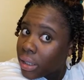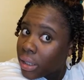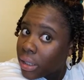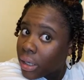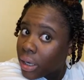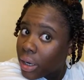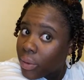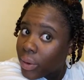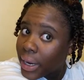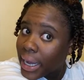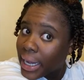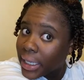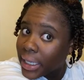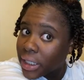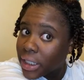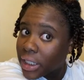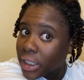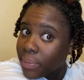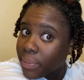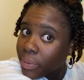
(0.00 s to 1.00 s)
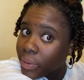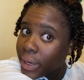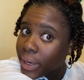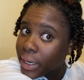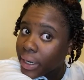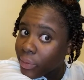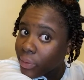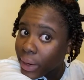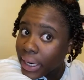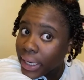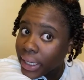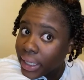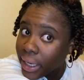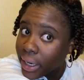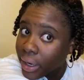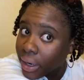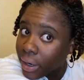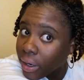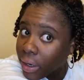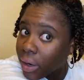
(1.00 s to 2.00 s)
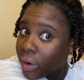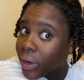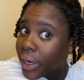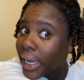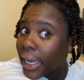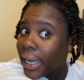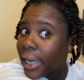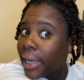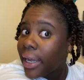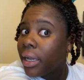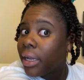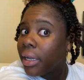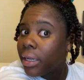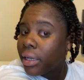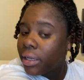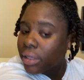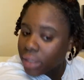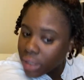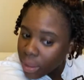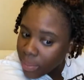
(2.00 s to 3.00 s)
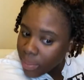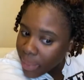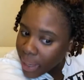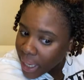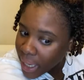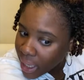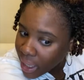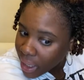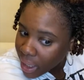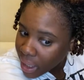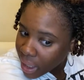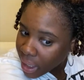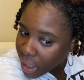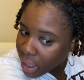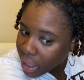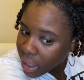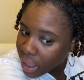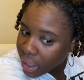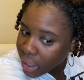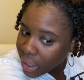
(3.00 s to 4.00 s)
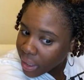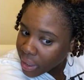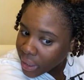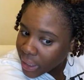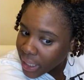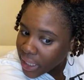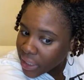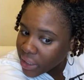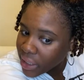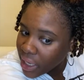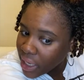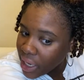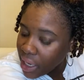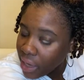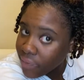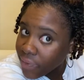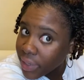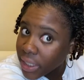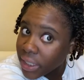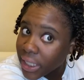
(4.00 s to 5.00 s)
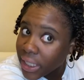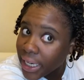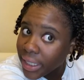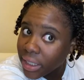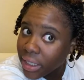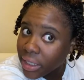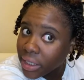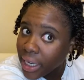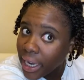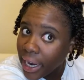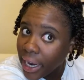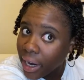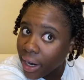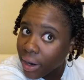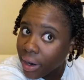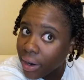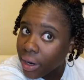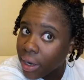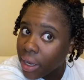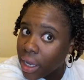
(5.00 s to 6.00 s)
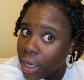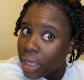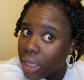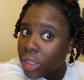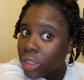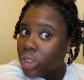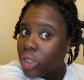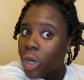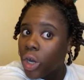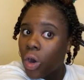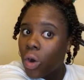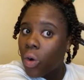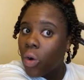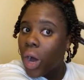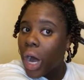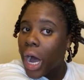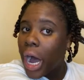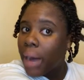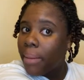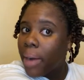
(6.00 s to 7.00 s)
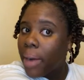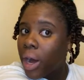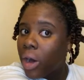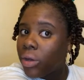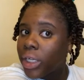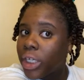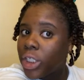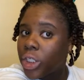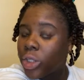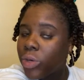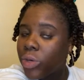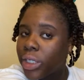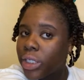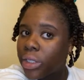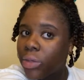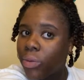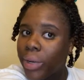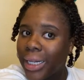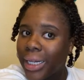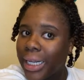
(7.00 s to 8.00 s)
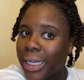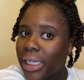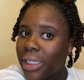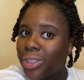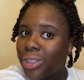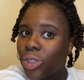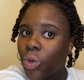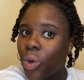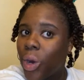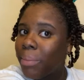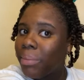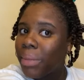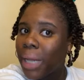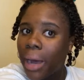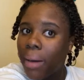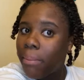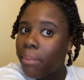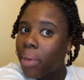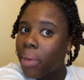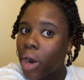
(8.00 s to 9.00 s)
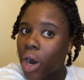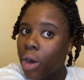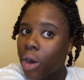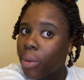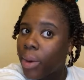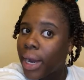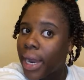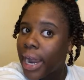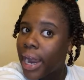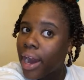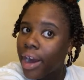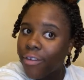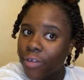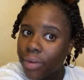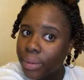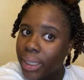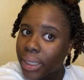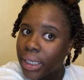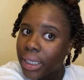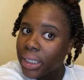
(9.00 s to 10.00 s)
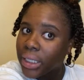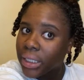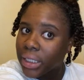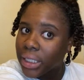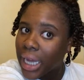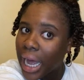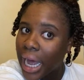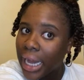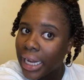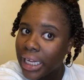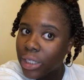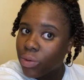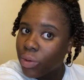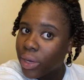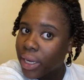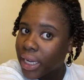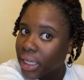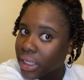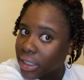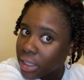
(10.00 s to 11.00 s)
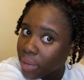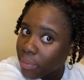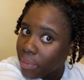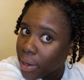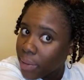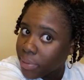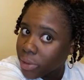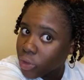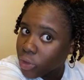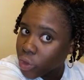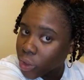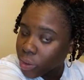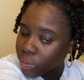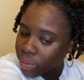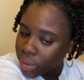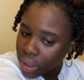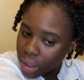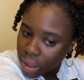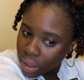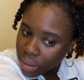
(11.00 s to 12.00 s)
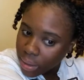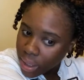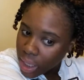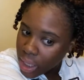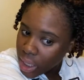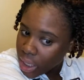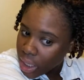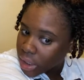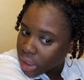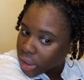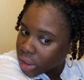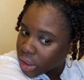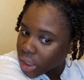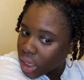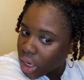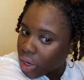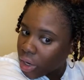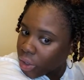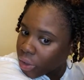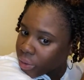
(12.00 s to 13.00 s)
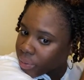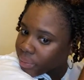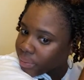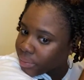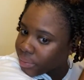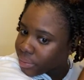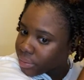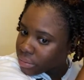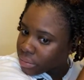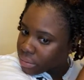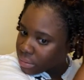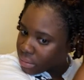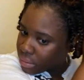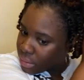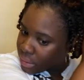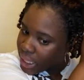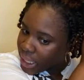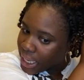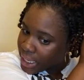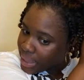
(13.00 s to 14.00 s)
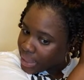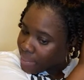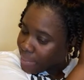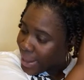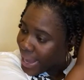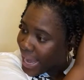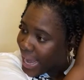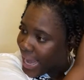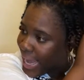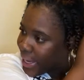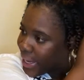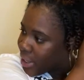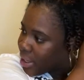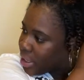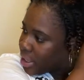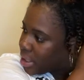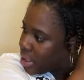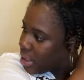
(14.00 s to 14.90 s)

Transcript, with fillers: oh, we're kind of separated right there. Okay? To me, that's even sections of hair. So I'm only twisting with these two. I'm not borrowing hair from the other side. That's what gets some people tripped up. So in the back,